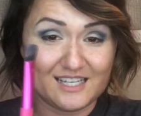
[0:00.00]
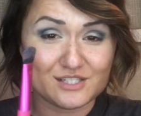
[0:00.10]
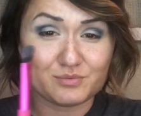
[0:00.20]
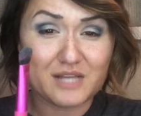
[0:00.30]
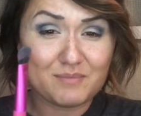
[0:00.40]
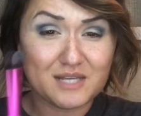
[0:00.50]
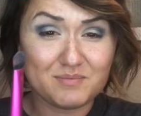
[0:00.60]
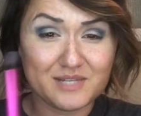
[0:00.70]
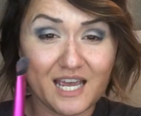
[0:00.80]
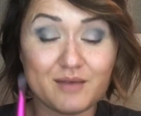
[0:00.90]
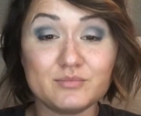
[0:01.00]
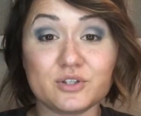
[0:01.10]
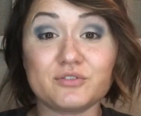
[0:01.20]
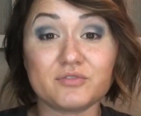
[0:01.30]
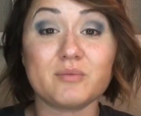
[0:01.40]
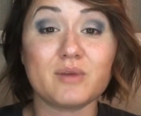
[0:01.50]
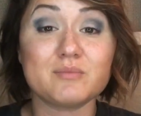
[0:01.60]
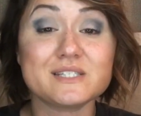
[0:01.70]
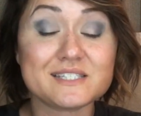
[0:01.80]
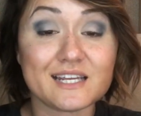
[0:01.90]
So tap, tap, tap, learn from my
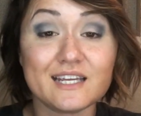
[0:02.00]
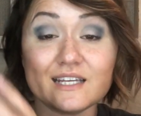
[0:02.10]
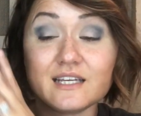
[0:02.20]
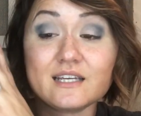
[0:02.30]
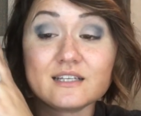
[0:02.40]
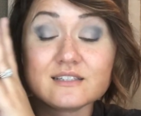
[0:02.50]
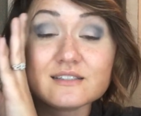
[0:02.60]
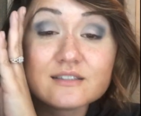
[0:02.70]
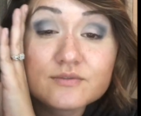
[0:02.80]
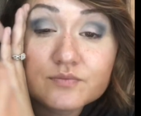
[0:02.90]
mistakes.